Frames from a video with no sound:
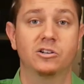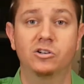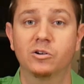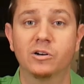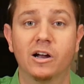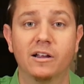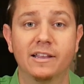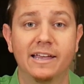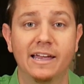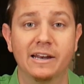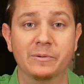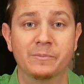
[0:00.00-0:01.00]
do it all
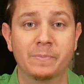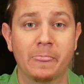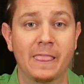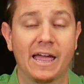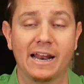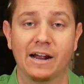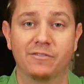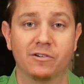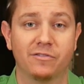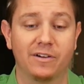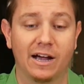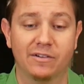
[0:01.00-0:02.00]
again. And after
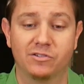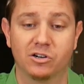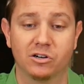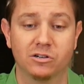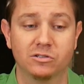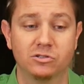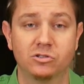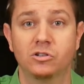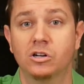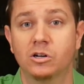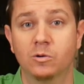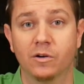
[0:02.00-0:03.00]
5 turns,
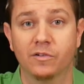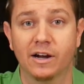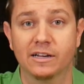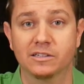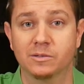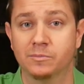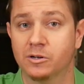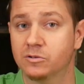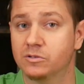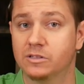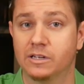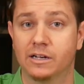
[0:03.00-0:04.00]
whoever has the
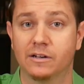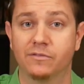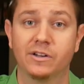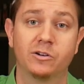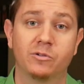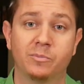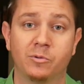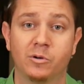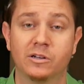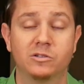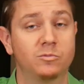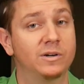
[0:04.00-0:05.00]
most victory
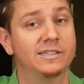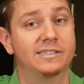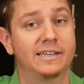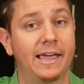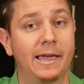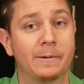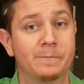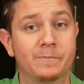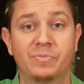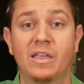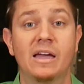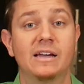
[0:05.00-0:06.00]
points wins the game.
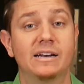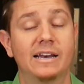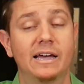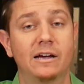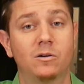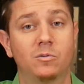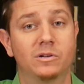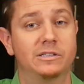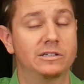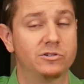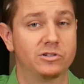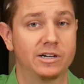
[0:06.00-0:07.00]
Now, what's
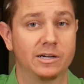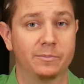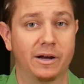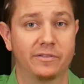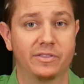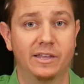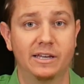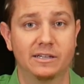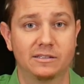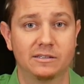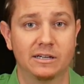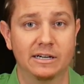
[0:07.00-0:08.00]
interesting about
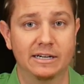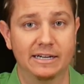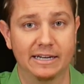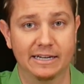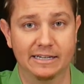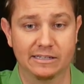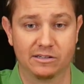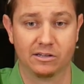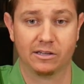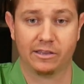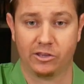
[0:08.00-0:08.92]
this is